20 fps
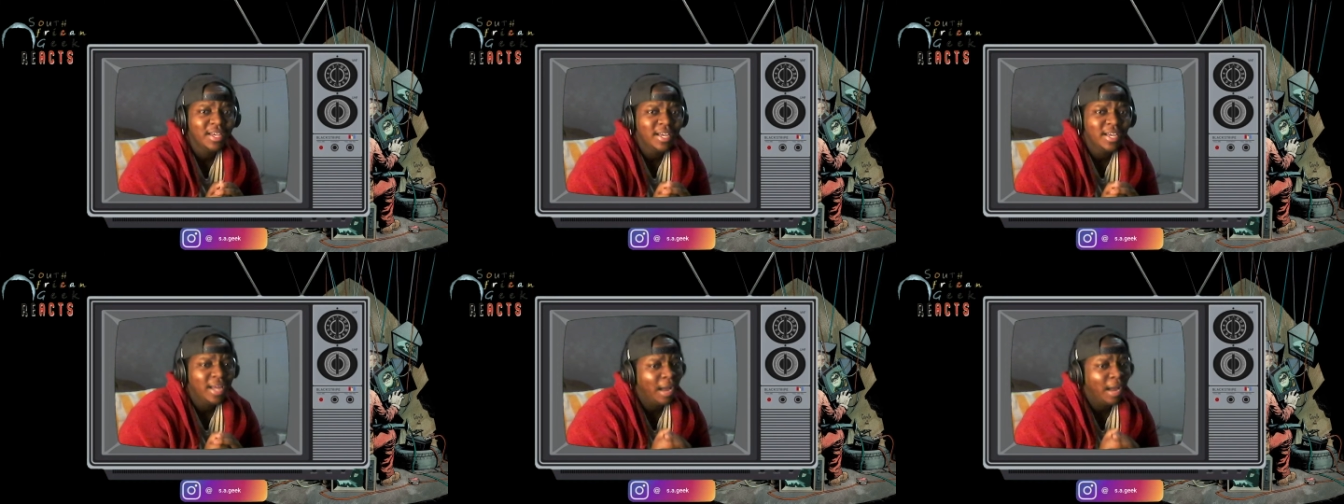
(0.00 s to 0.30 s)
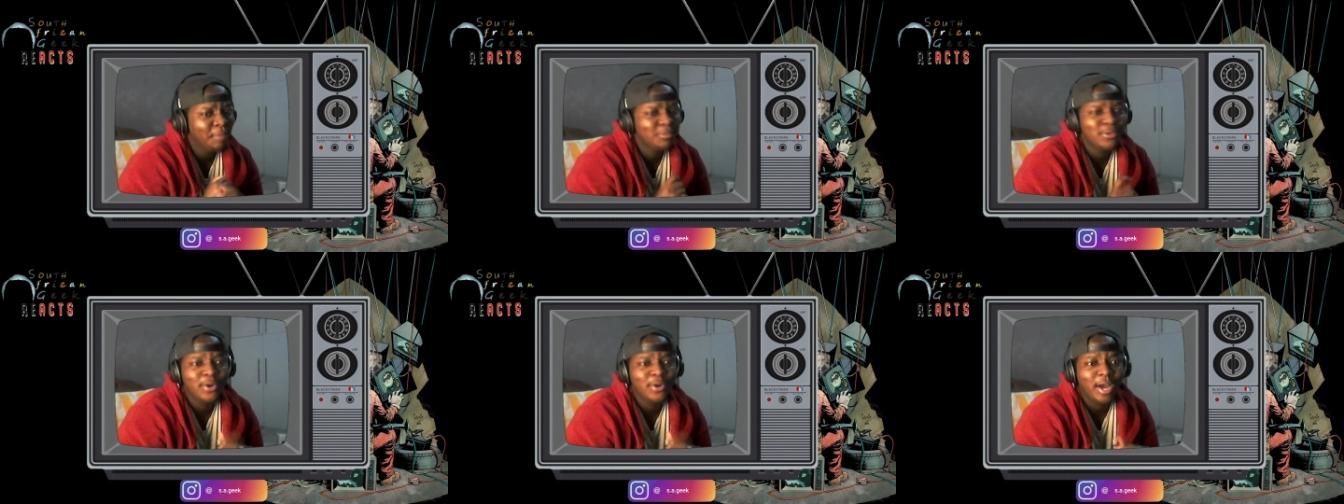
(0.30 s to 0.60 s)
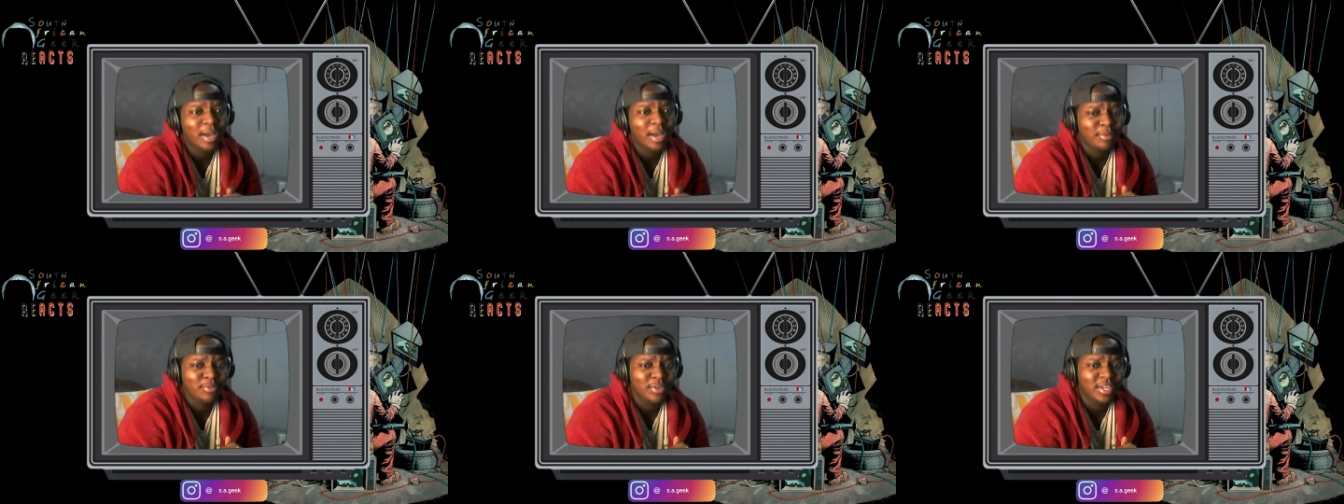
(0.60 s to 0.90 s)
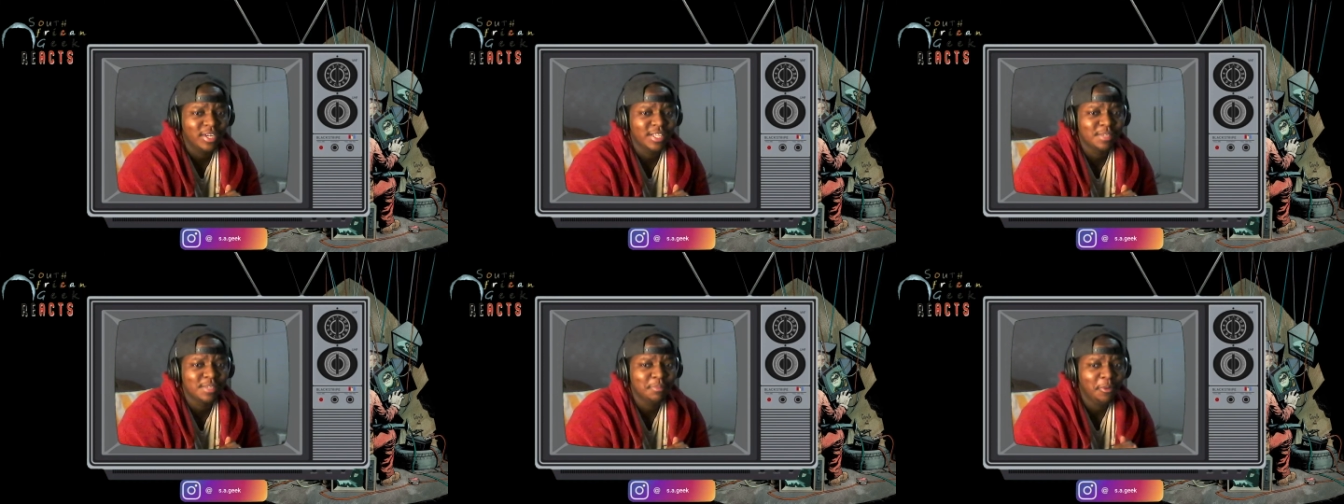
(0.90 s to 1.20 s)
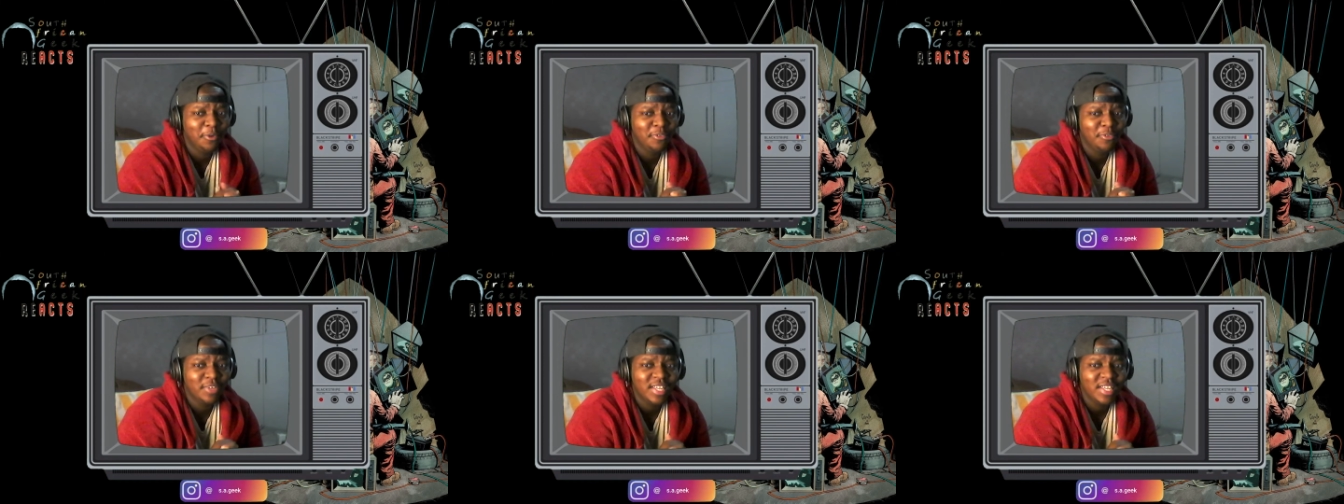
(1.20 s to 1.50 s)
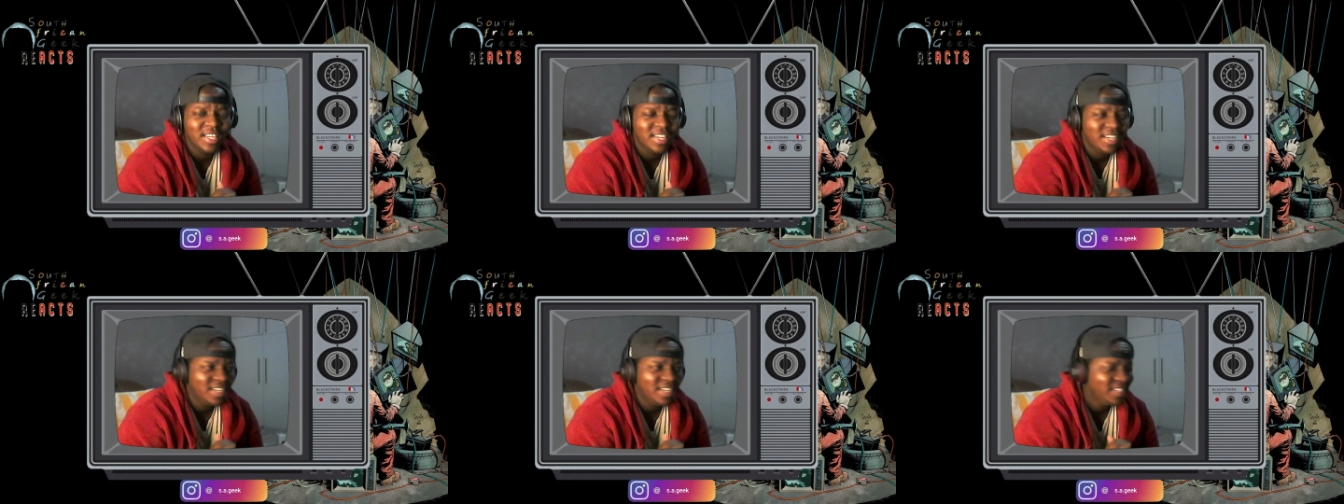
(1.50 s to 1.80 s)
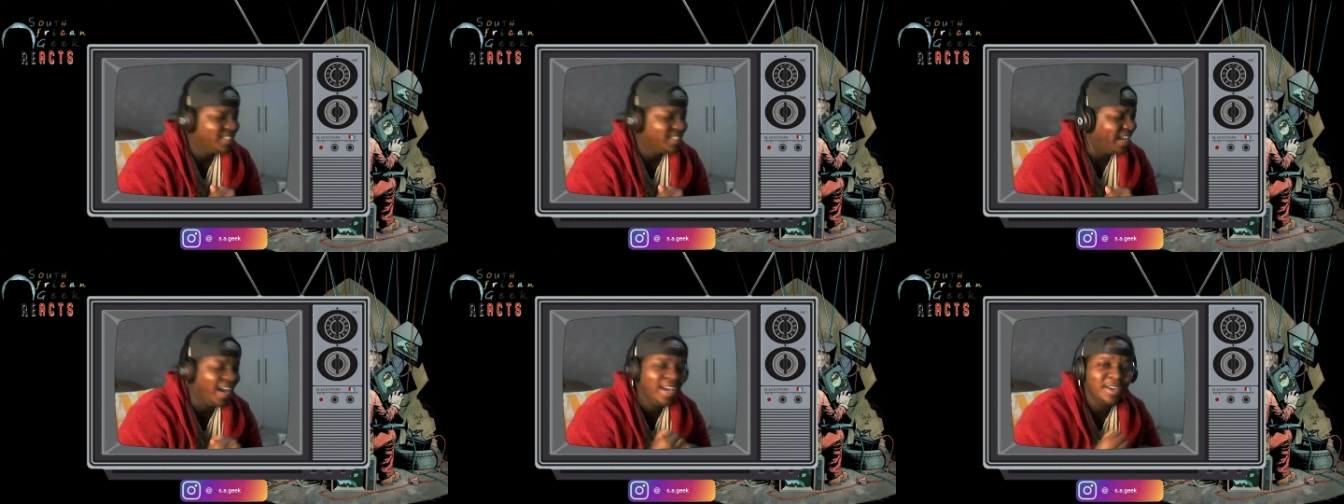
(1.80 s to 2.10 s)
I'm so hyped for this movie.
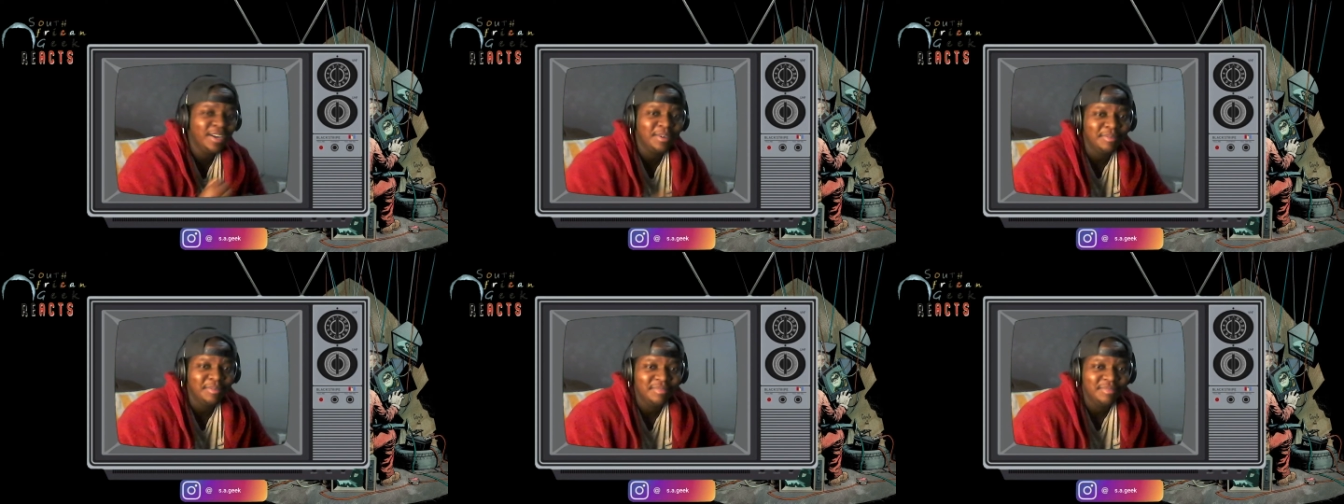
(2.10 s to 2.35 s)
Damn!